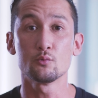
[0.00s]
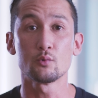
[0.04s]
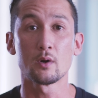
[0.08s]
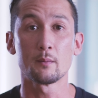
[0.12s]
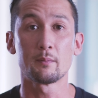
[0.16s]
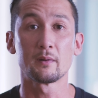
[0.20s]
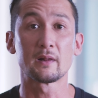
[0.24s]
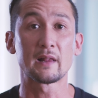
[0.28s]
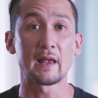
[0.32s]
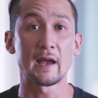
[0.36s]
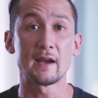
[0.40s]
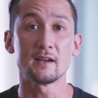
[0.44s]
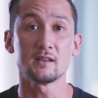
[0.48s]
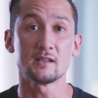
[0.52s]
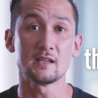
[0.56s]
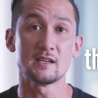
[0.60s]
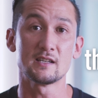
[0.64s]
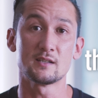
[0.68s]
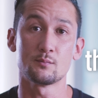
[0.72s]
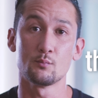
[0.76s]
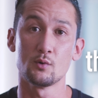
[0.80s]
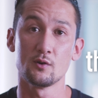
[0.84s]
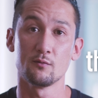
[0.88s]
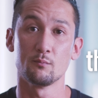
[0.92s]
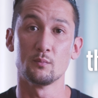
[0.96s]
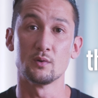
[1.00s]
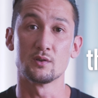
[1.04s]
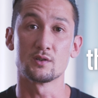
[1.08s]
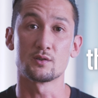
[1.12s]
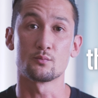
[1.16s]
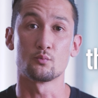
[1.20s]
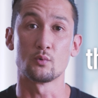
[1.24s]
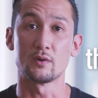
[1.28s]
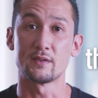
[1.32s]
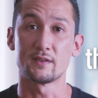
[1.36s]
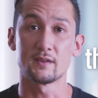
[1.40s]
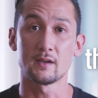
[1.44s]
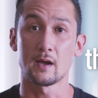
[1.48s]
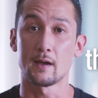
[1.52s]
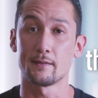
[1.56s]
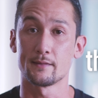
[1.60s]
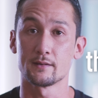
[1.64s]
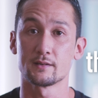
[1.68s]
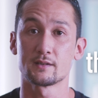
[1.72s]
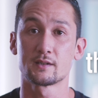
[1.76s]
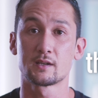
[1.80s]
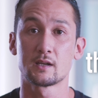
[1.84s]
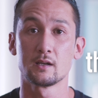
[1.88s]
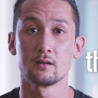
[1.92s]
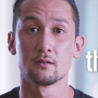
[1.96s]
you replicate these movements with
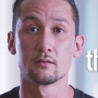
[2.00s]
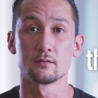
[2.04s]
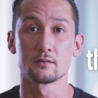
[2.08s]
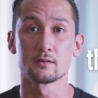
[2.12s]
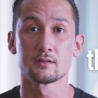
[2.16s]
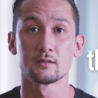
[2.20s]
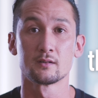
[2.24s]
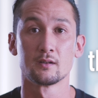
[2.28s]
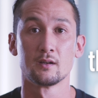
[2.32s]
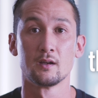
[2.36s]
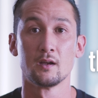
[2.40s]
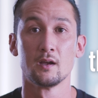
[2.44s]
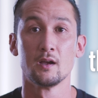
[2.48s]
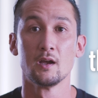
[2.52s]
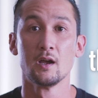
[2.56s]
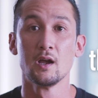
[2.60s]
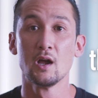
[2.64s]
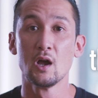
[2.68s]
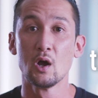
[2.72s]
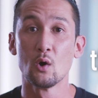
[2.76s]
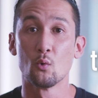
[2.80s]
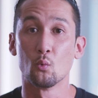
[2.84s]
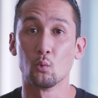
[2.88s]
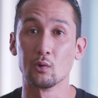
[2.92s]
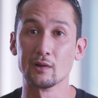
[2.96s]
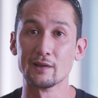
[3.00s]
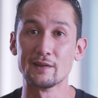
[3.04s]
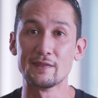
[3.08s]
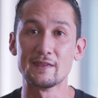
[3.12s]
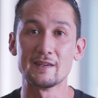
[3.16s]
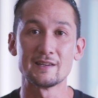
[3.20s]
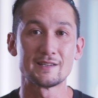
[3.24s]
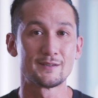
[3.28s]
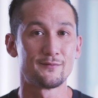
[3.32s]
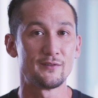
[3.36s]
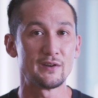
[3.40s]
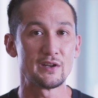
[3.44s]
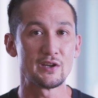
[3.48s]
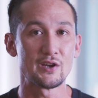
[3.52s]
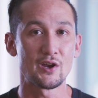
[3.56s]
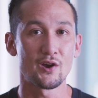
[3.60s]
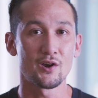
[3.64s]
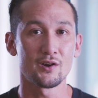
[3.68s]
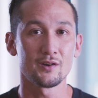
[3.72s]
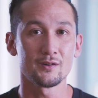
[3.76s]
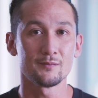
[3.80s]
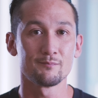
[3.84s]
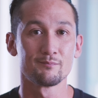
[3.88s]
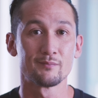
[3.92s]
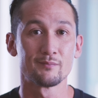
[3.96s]
other skills? Well, in this video, I'm